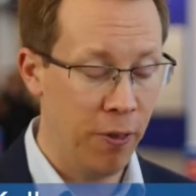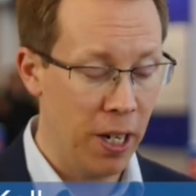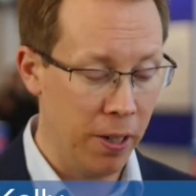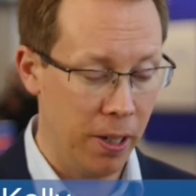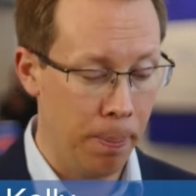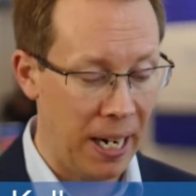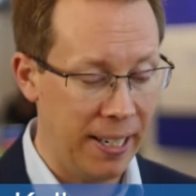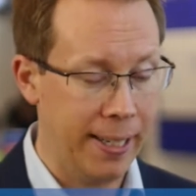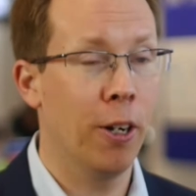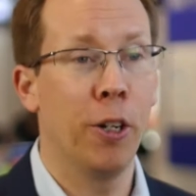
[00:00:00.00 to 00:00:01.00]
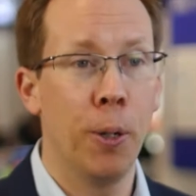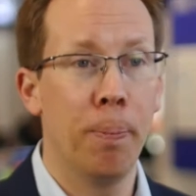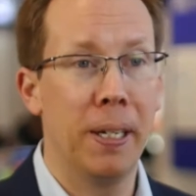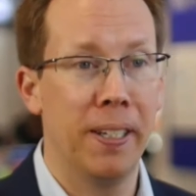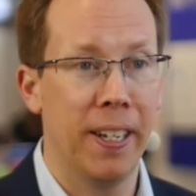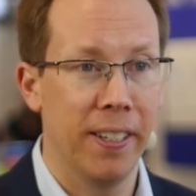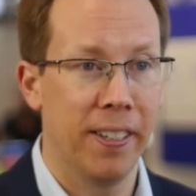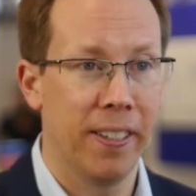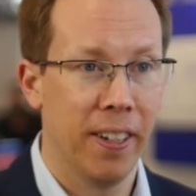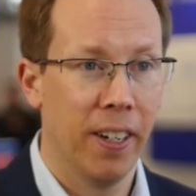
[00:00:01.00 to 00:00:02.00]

first to base it on your business.